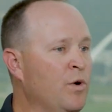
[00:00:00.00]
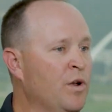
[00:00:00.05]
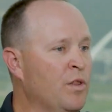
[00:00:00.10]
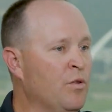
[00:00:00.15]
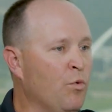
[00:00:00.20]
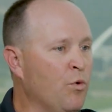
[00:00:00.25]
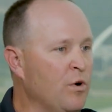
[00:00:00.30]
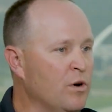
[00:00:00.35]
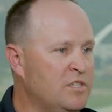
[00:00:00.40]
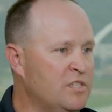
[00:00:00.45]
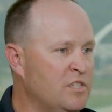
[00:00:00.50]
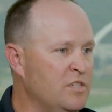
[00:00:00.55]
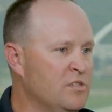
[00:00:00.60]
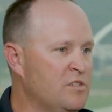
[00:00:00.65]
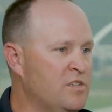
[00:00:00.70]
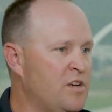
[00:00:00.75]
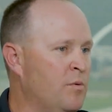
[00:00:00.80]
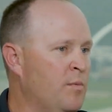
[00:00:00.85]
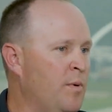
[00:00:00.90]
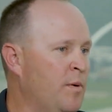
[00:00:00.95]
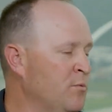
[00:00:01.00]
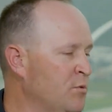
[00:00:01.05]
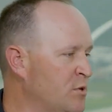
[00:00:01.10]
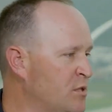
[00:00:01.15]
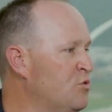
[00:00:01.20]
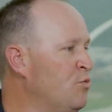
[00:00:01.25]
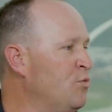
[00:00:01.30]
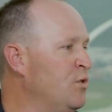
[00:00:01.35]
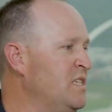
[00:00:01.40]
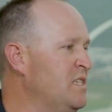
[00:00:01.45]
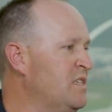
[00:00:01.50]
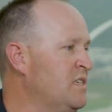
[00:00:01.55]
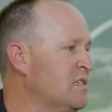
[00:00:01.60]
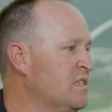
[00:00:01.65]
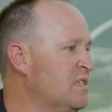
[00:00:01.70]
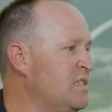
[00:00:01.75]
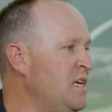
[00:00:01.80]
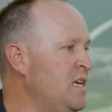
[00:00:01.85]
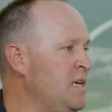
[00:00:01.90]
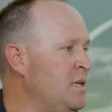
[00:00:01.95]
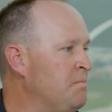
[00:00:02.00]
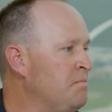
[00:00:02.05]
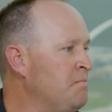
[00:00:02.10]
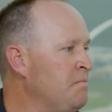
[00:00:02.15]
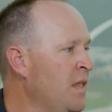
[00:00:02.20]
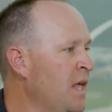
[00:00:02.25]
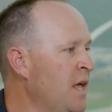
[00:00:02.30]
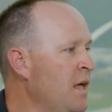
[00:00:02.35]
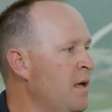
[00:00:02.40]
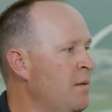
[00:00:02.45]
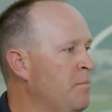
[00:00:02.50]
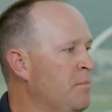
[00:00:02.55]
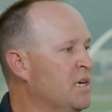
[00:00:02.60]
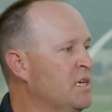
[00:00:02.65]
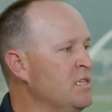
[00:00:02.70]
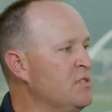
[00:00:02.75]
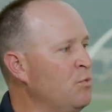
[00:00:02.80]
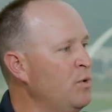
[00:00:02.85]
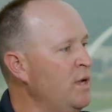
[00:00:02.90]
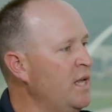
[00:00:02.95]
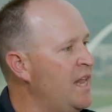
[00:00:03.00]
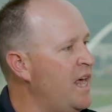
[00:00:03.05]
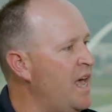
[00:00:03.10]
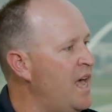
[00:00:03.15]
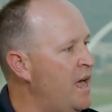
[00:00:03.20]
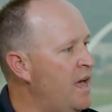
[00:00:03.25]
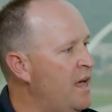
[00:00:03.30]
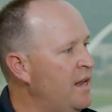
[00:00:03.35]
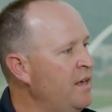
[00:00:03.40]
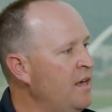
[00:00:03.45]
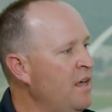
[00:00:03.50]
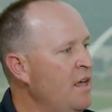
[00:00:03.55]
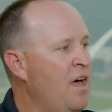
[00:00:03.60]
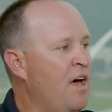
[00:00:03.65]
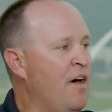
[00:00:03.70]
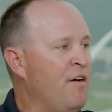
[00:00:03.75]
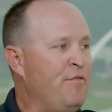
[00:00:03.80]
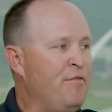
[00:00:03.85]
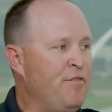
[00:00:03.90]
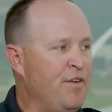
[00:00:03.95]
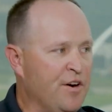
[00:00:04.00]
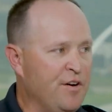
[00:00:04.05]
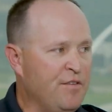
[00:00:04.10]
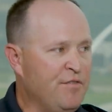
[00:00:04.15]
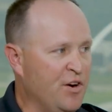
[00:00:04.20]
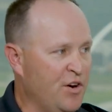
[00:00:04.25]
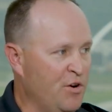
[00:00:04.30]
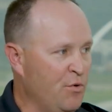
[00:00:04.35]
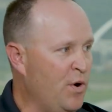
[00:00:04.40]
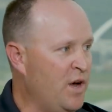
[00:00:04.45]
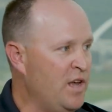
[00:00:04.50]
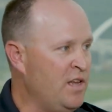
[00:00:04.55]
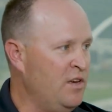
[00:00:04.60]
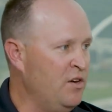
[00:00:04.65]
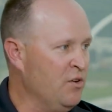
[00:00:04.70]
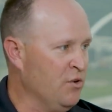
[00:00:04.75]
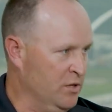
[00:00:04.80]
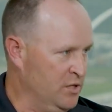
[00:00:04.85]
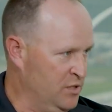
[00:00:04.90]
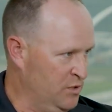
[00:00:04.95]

of the worst years I remember was 2016 because we had a very, very wet year as